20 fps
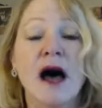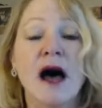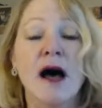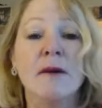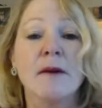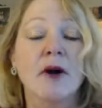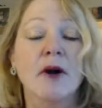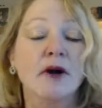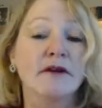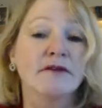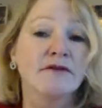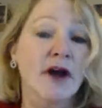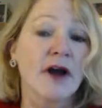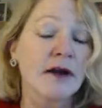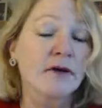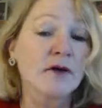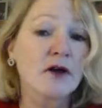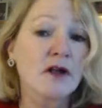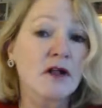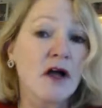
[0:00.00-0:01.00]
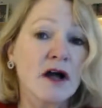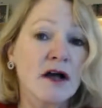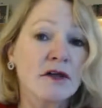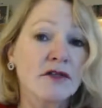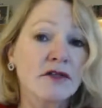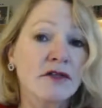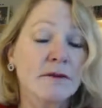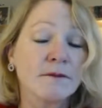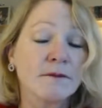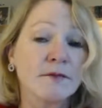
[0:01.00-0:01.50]
Our Envirocloth,
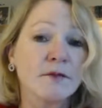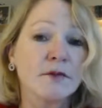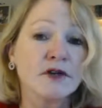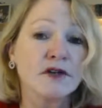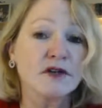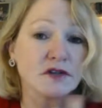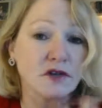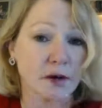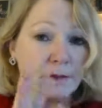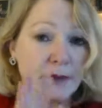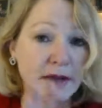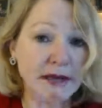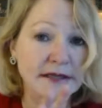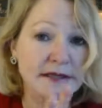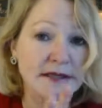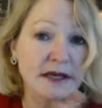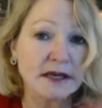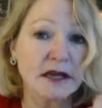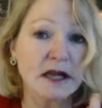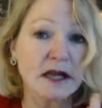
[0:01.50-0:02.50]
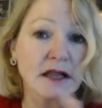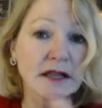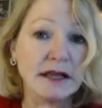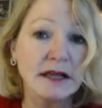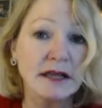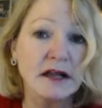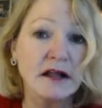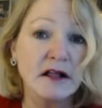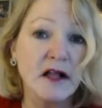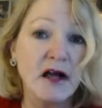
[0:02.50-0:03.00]
which is our basic
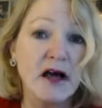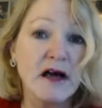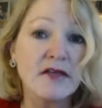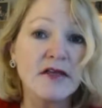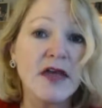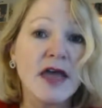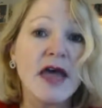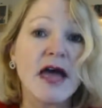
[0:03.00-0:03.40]
cleaning cloth,